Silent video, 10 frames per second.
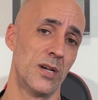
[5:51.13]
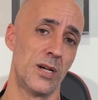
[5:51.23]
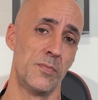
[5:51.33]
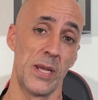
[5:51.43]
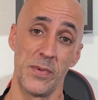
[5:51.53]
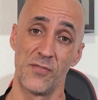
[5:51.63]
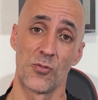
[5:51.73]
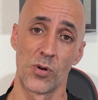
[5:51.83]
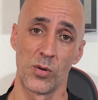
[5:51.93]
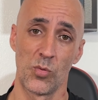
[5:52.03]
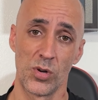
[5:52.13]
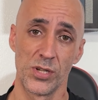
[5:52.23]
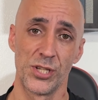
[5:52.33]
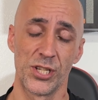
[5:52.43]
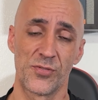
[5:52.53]
Maybe
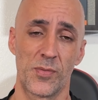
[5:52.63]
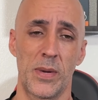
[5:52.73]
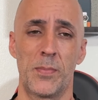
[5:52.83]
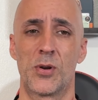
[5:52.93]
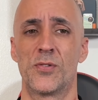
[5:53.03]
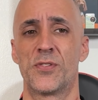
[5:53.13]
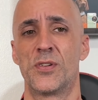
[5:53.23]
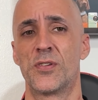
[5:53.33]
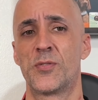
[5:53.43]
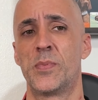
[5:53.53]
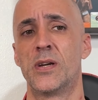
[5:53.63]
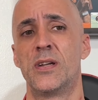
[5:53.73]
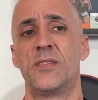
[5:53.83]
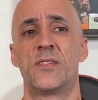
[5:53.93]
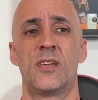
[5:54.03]
41, just from my personal
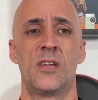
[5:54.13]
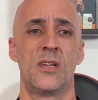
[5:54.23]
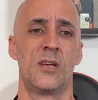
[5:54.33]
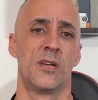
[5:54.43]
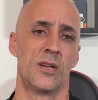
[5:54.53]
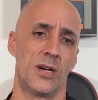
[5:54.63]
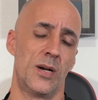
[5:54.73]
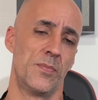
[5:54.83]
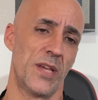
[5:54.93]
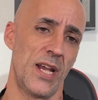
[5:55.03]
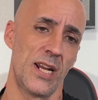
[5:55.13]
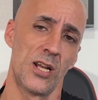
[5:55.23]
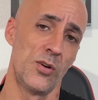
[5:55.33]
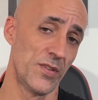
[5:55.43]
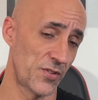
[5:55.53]
experience. The
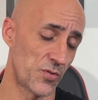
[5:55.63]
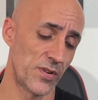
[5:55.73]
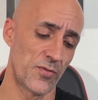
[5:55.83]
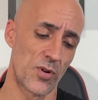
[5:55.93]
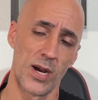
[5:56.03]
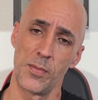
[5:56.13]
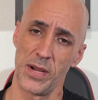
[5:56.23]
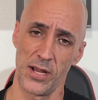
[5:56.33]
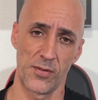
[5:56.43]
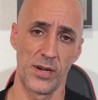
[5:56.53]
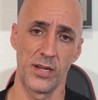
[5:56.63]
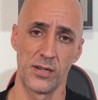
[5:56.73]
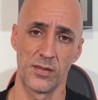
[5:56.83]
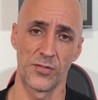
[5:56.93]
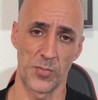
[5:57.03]
Halo is a 24-hour battery
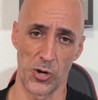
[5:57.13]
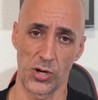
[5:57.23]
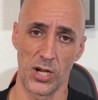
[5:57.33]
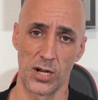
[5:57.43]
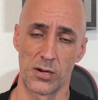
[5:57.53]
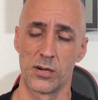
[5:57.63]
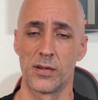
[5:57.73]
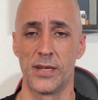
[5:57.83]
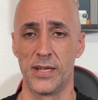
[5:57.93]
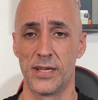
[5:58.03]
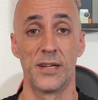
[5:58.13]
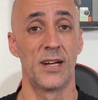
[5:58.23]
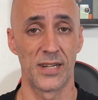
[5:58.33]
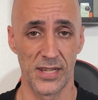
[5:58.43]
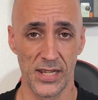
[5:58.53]
smart collar, and
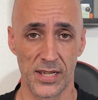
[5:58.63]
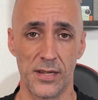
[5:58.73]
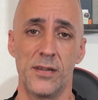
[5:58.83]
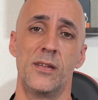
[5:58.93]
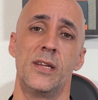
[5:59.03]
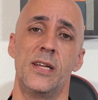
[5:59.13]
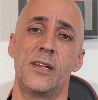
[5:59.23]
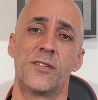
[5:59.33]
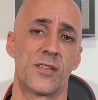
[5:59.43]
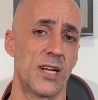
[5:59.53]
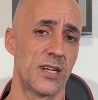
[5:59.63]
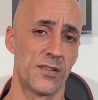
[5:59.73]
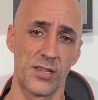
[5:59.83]
again, it is like